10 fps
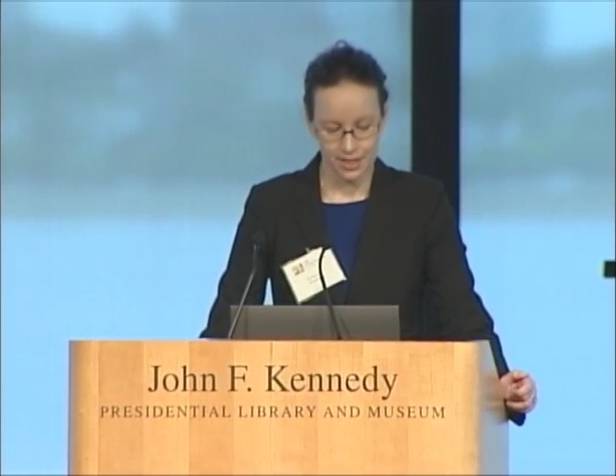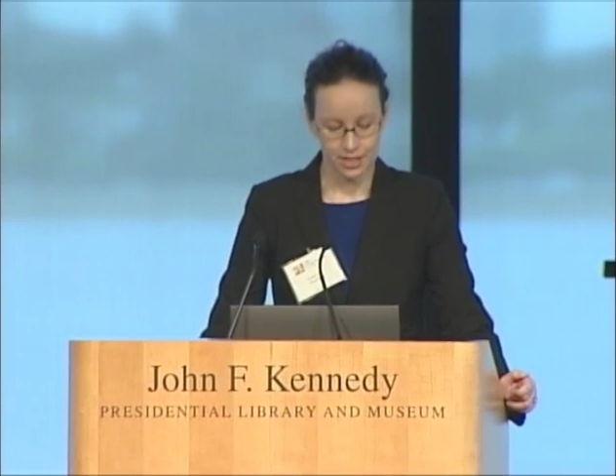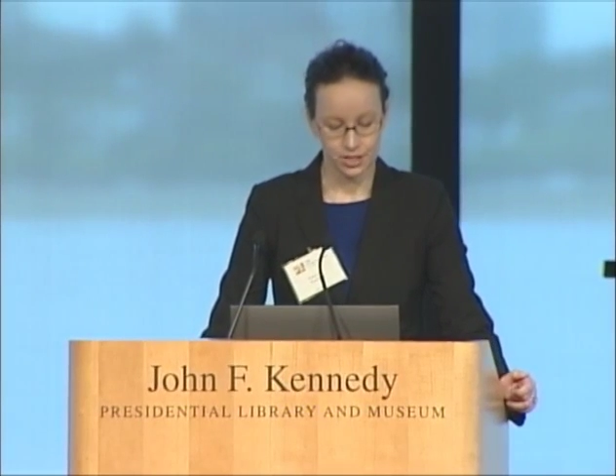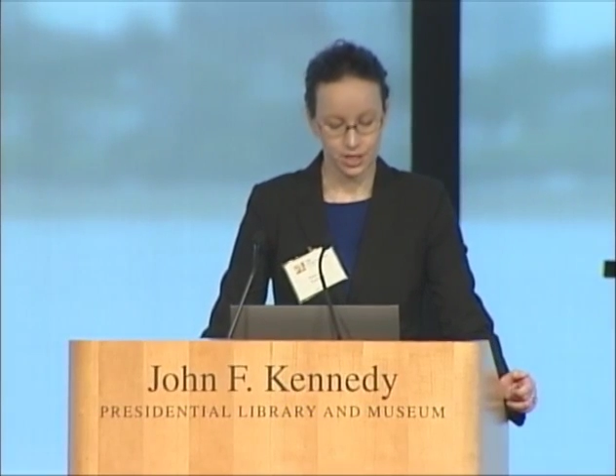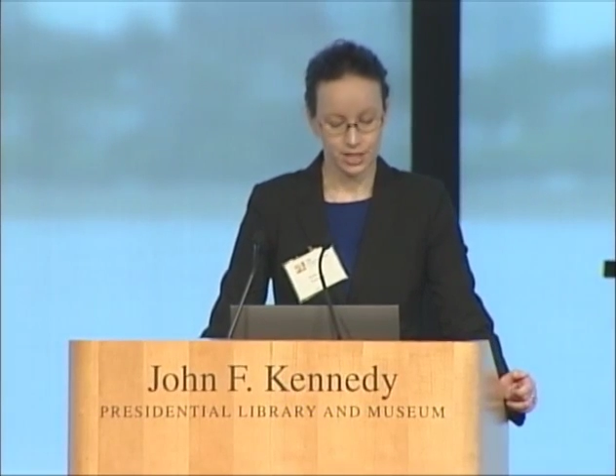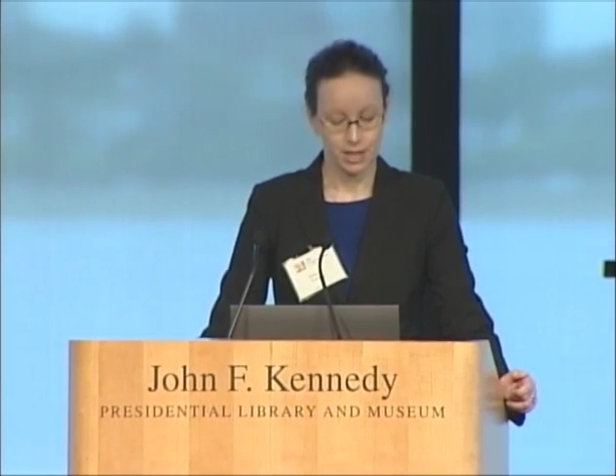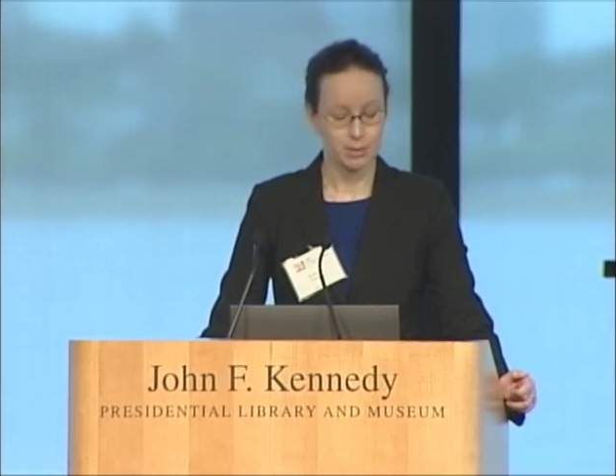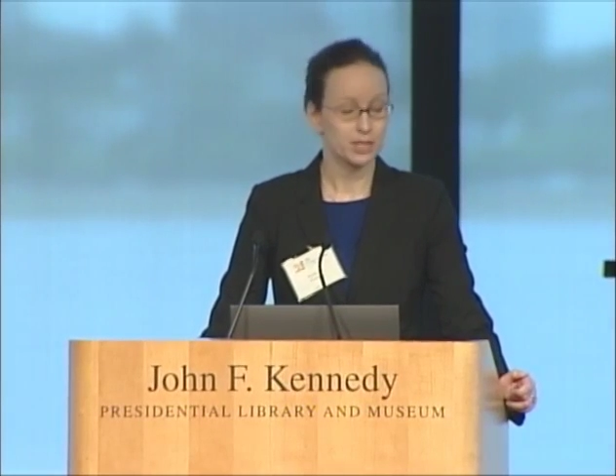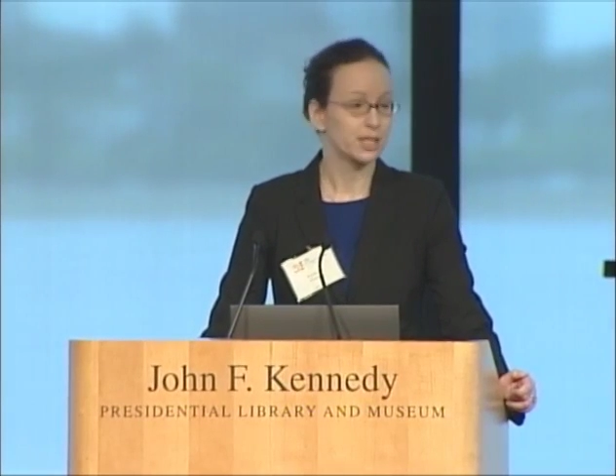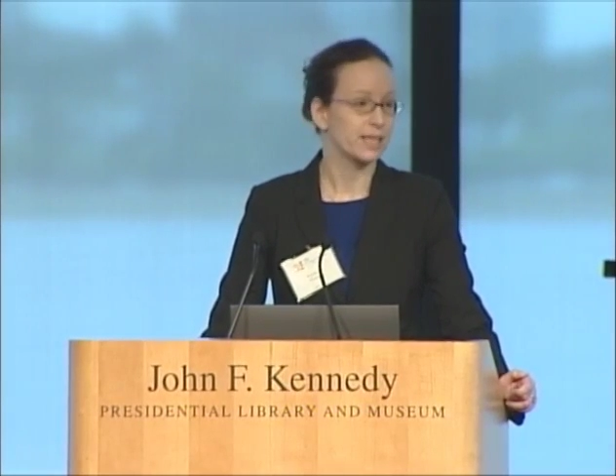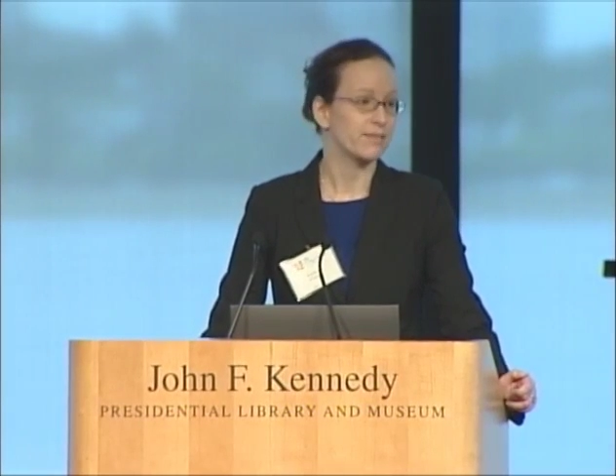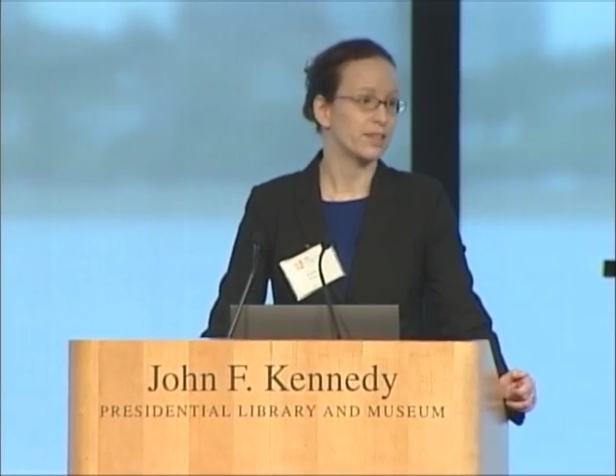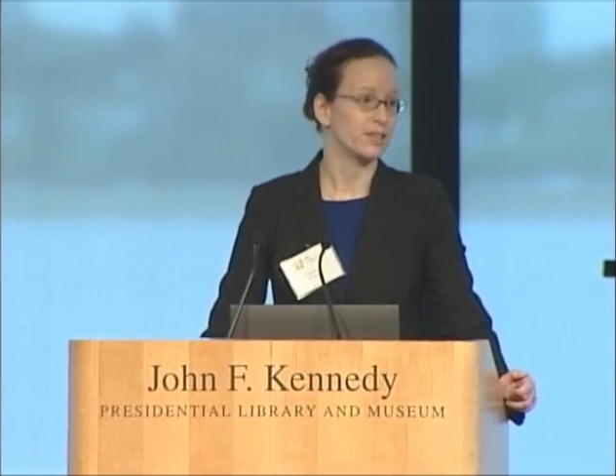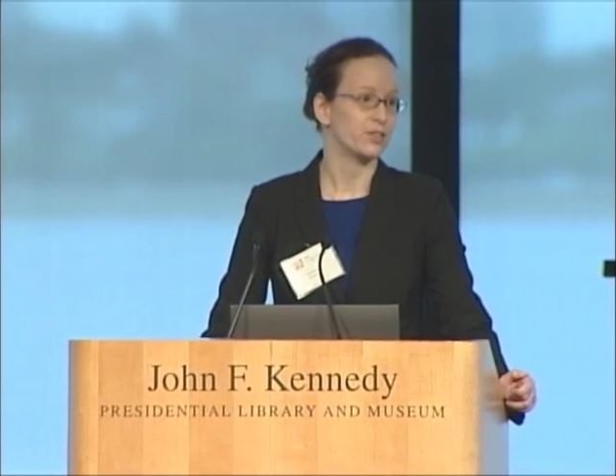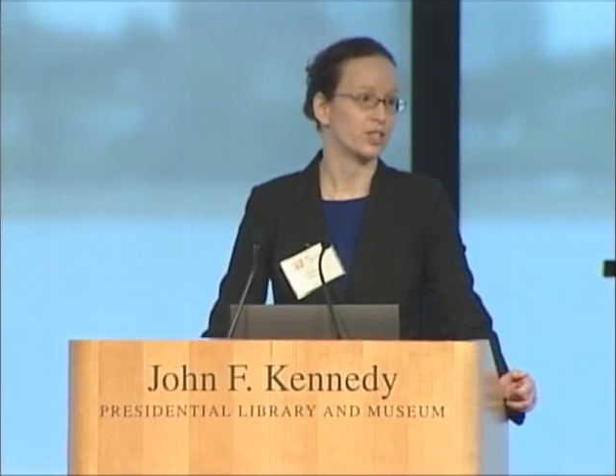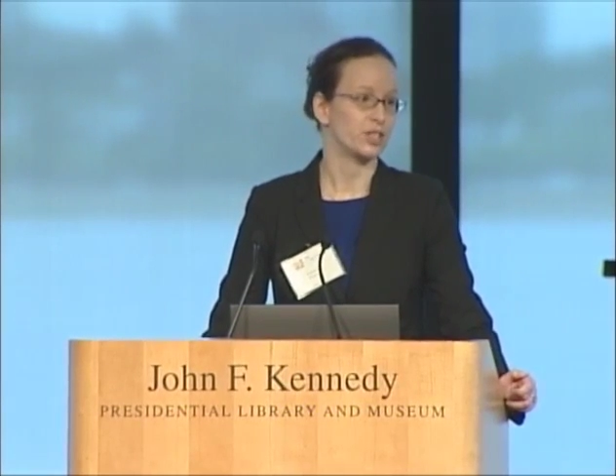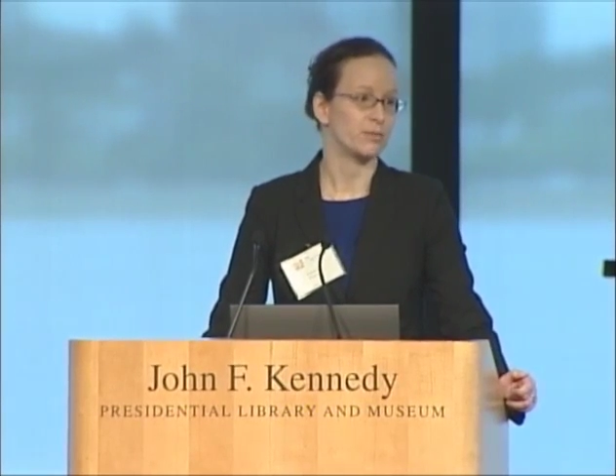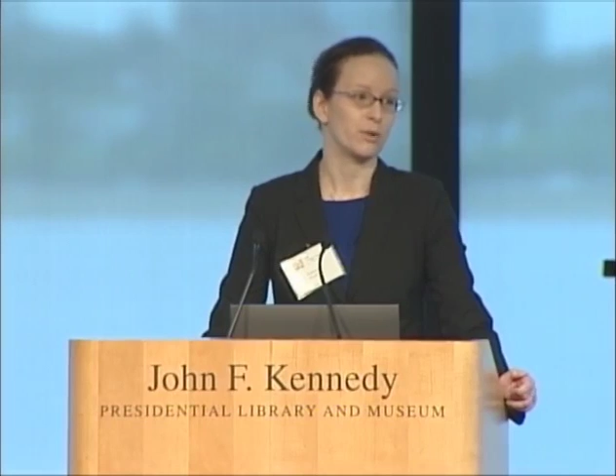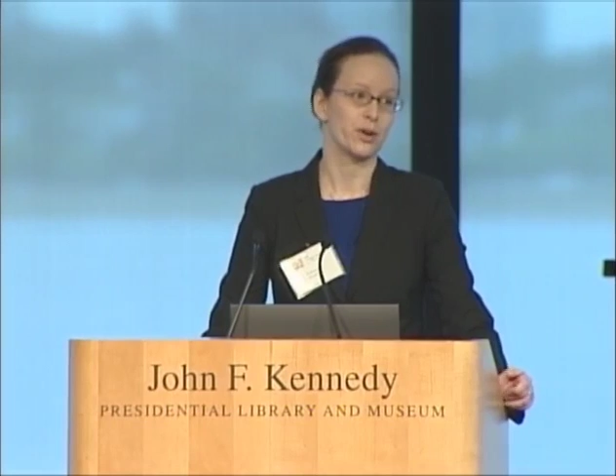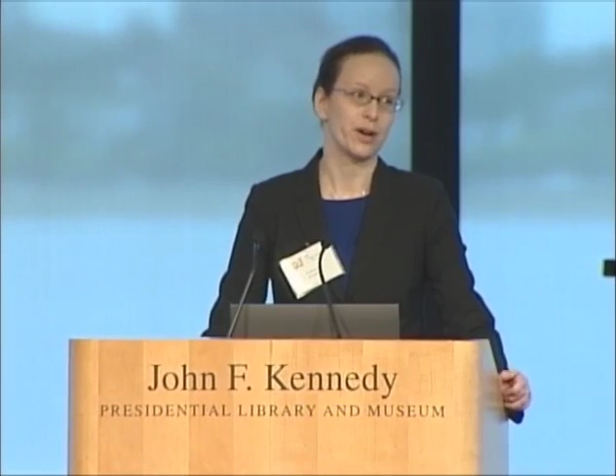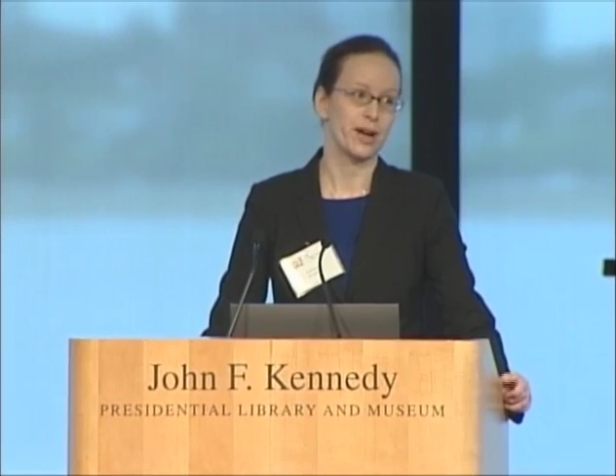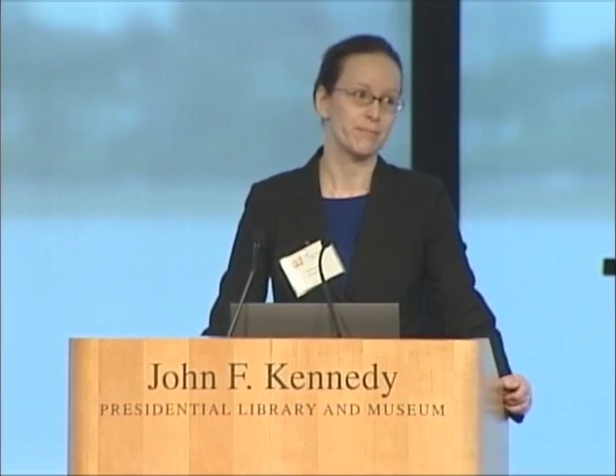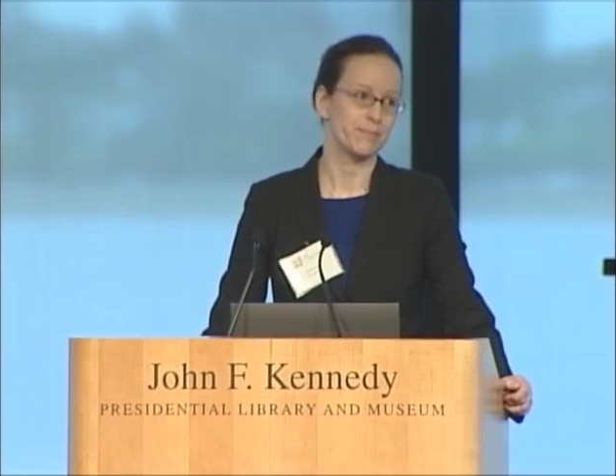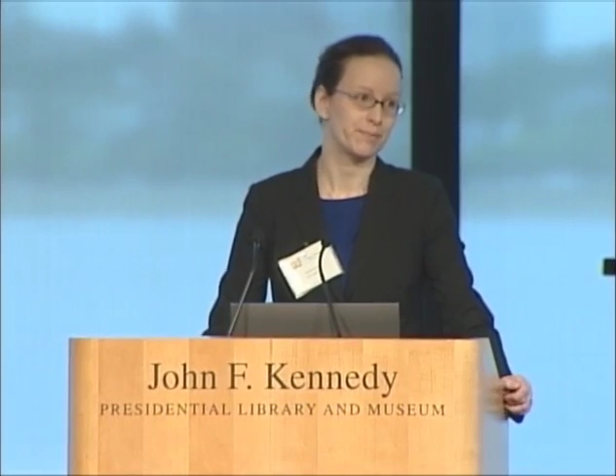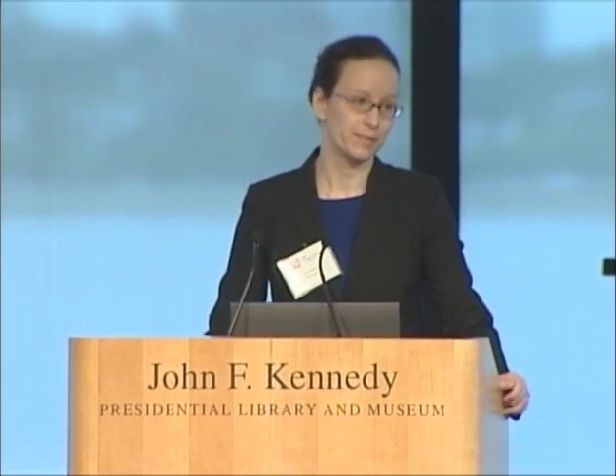that she's able to leave their nutrition program